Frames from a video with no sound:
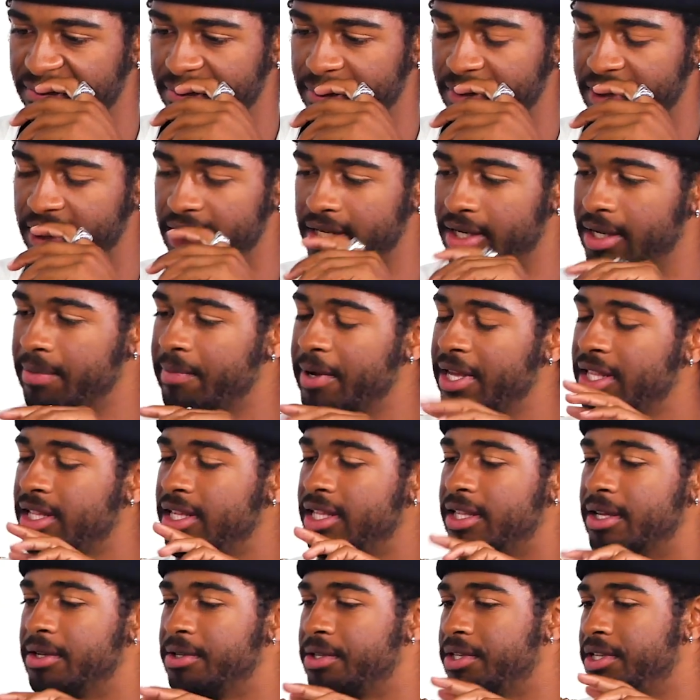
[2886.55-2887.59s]
They're like mainly
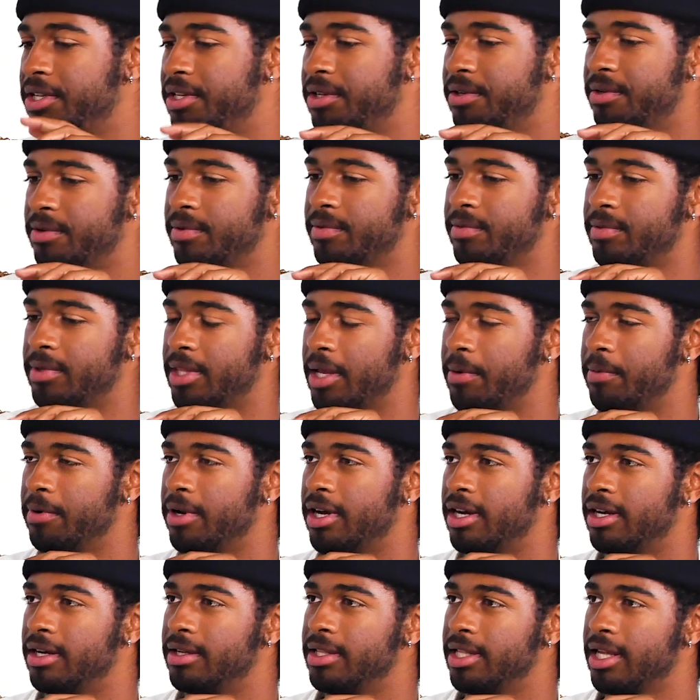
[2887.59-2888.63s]
those two. They would
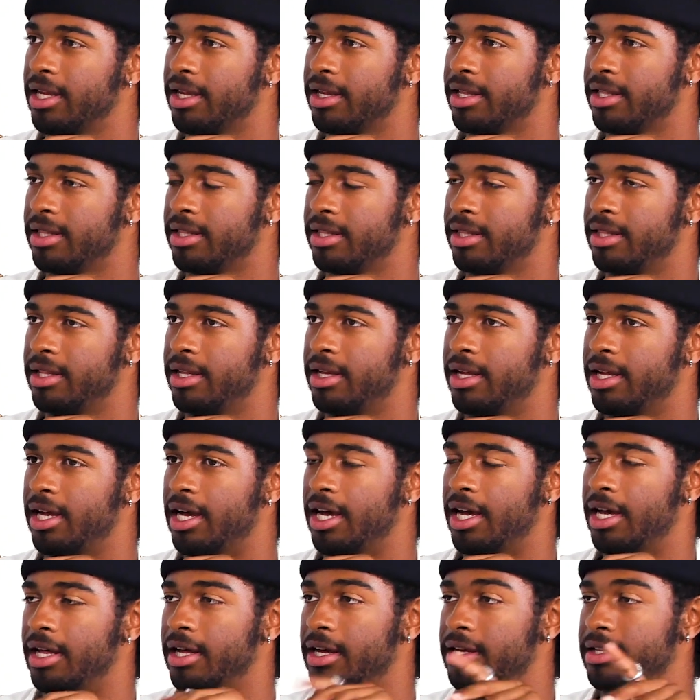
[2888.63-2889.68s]
all like
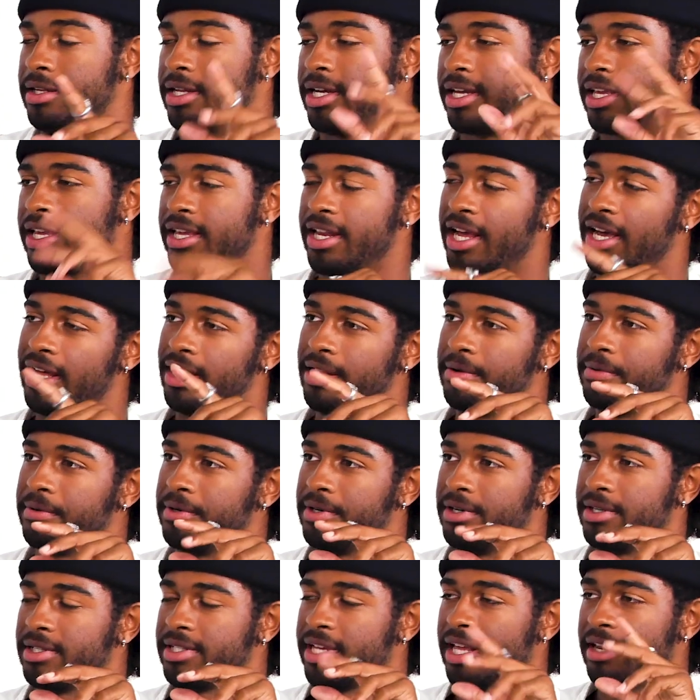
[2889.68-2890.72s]
Dougie and Alan
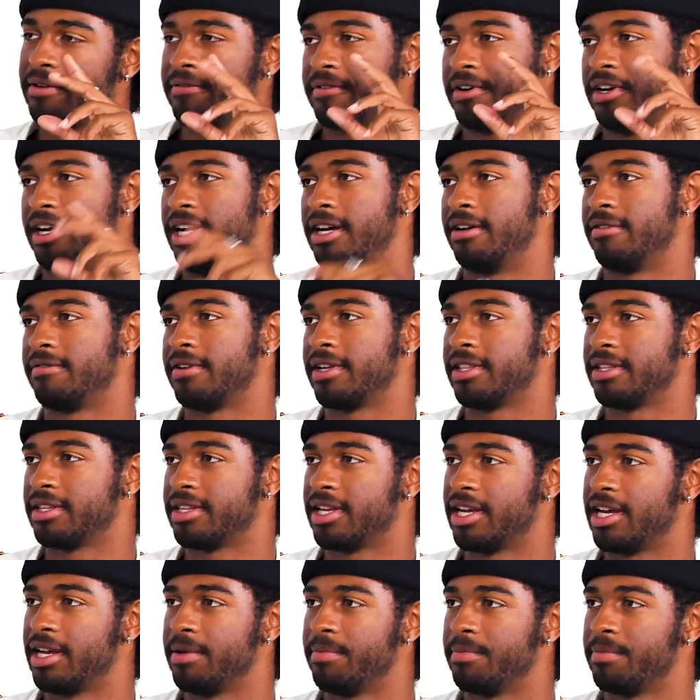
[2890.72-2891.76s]
were skating for Huff at the
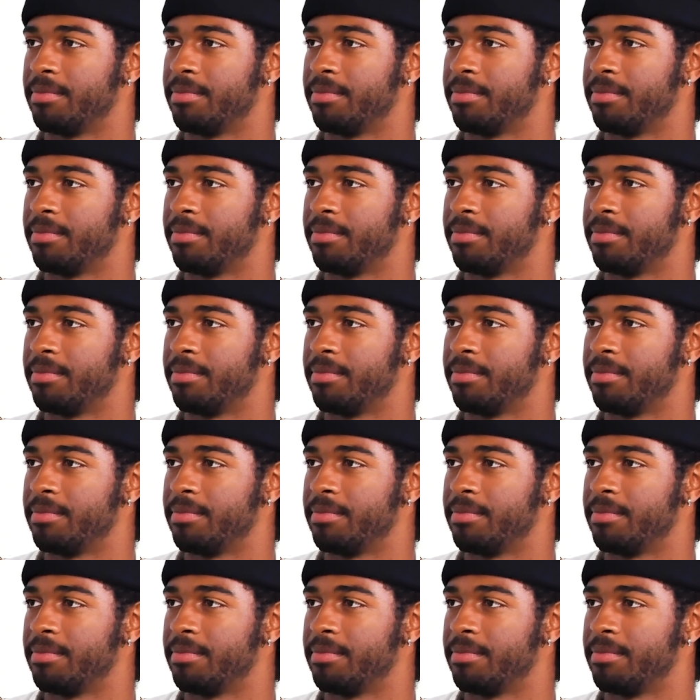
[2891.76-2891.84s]
time.